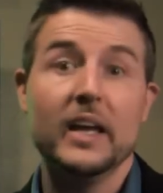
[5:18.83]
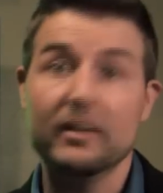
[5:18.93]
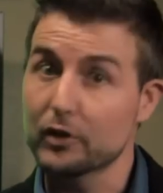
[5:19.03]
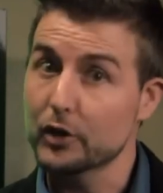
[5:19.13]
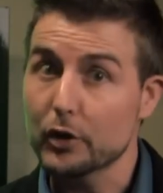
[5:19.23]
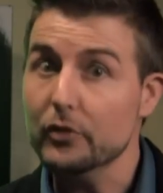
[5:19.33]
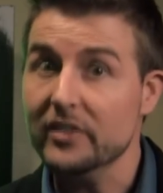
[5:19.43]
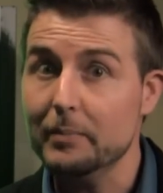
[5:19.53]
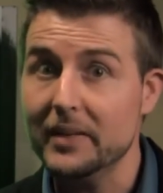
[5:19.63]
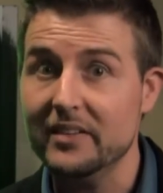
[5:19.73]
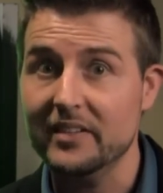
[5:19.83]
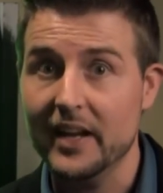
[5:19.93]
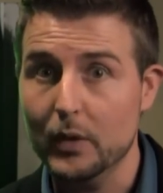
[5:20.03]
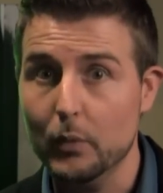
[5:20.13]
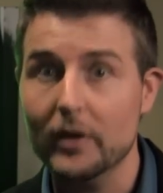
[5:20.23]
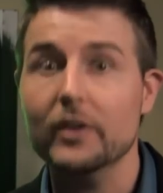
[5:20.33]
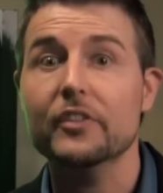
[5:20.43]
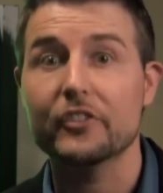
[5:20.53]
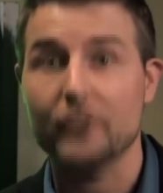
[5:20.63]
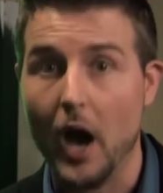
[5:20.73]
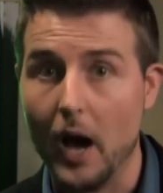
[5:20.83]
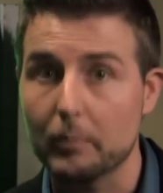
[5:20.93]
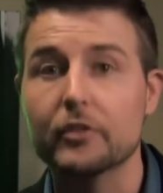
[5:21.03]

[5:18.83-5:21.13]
if you're using P C Anywhere, stop.